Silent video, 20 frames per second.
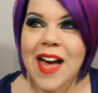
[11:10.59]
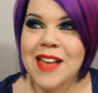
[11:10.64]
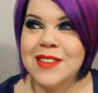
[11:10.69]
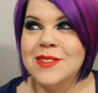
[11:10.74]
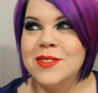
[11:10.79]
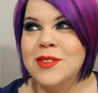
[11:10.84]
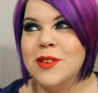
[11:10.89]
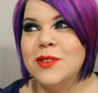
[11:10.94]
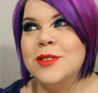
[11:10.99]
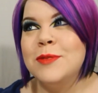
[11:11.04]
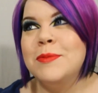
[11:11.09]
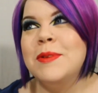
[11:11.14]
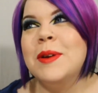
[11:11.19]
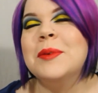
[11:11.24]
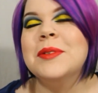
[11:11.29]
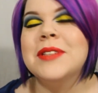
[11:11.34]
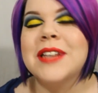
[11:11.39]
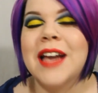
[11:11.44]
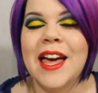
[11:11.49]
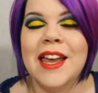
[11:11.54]
and so to be
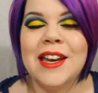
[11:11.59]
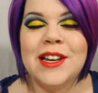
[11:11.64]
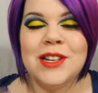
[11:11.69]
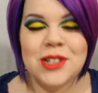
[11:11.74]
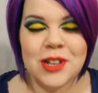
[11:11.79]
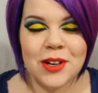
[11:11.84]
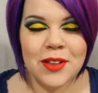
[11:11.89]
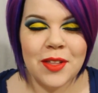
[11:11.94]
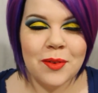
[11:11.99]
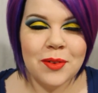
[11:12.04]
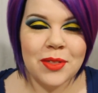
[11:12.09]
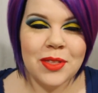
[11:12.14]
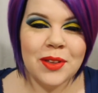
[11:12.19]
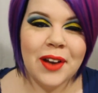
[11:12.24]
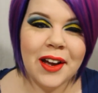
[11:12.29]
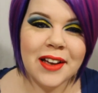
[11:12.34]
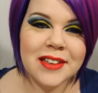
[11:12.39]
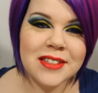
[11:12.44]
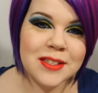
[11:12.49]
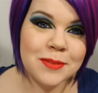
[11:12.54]
able to kind of share that with
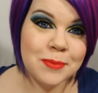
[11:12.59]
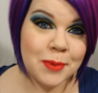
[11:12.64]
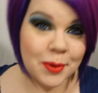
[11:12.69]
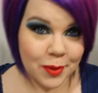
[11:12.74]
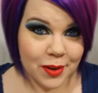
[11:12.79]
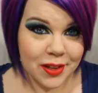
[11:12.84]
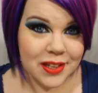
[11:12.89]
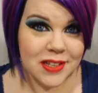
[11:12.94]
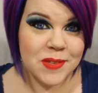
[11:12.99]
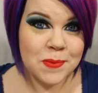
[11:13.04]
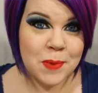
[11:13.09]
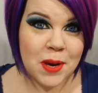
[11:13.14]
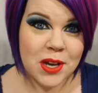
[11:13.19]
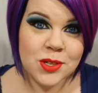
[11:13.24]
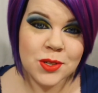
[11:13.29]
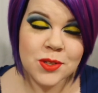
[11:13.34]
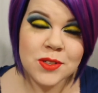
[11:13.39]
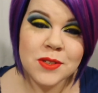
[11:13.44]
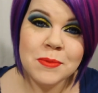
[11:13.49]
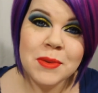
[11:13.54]
you guys has been really
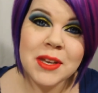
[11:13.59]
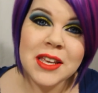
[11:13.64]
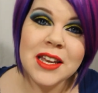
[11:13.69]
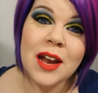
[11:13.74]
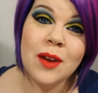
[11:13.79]
special to me,